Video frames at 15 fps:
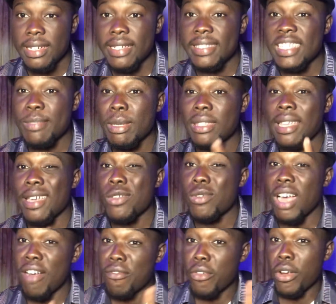it is better you
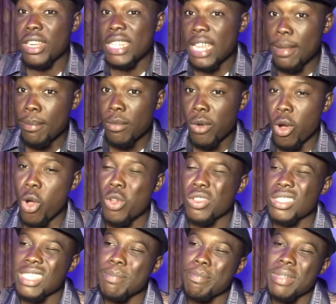avoid them or you
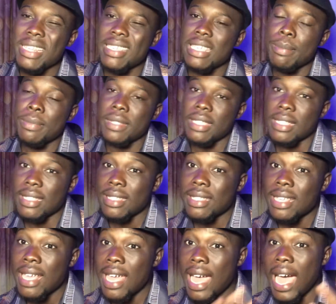simply keep
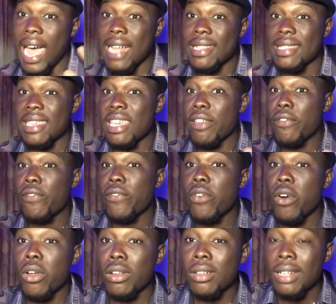things at a
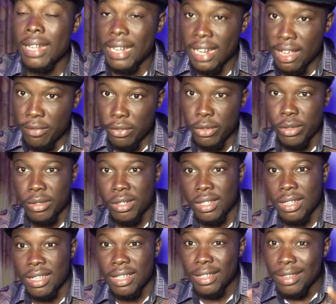fun level.
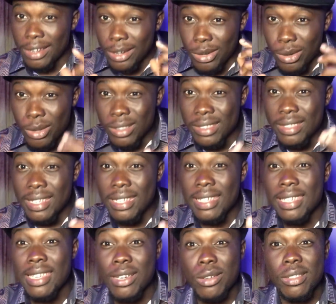Don't
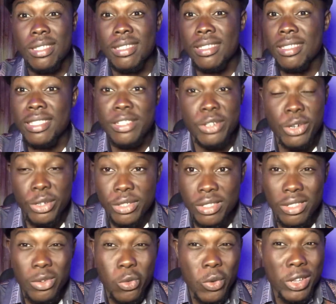take girls
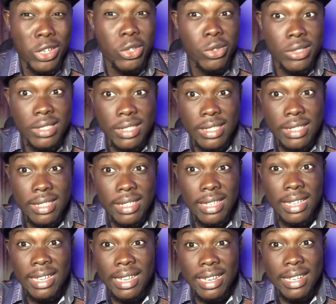serious when you notice
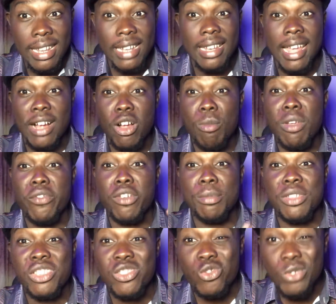that they are coming from
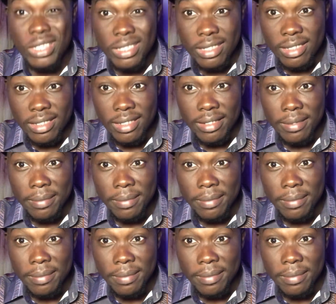the streets.